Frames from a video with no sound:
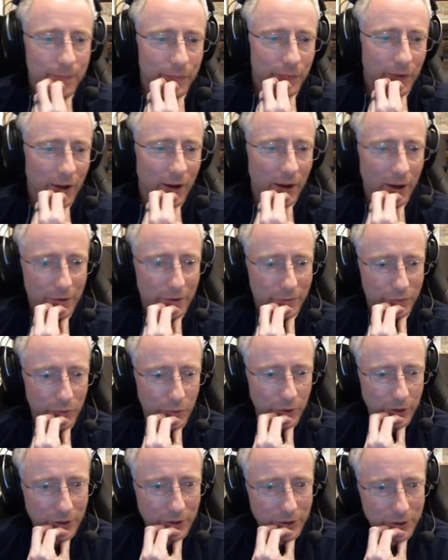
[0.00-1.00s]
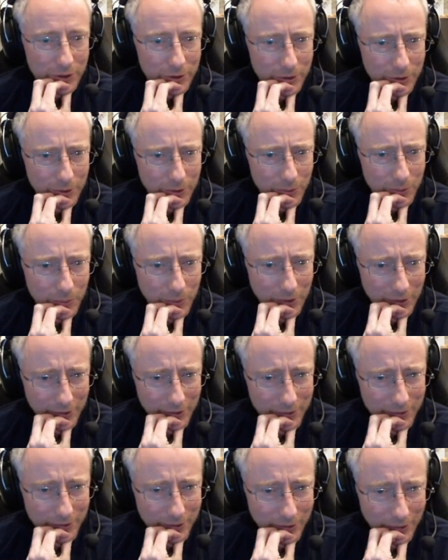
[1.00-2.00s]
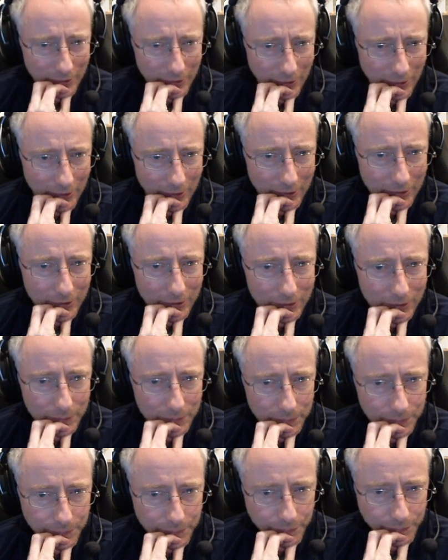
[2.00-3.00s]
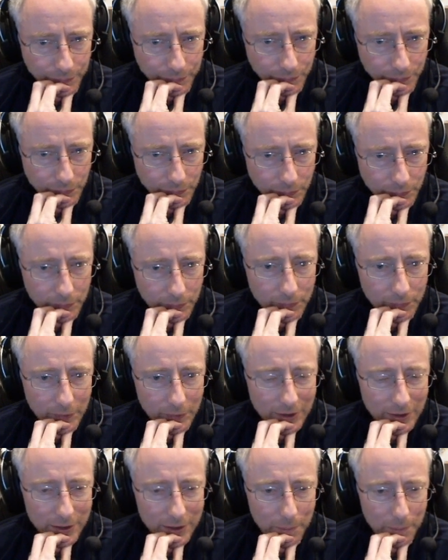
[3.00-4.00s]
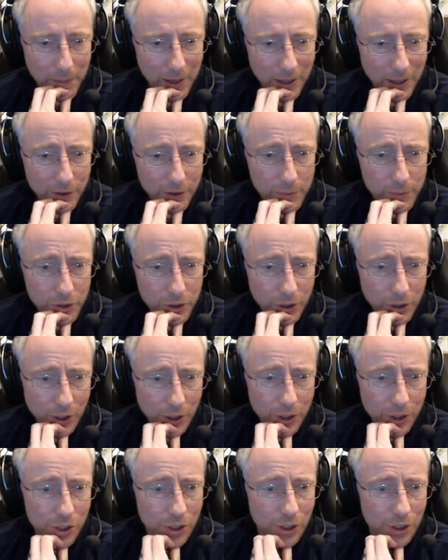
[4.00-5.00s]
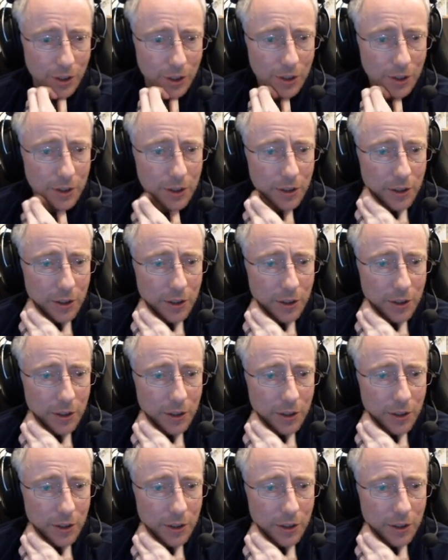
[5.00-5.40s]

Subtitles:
Hive Warden. So what is Gerlach? It's a mass mutation.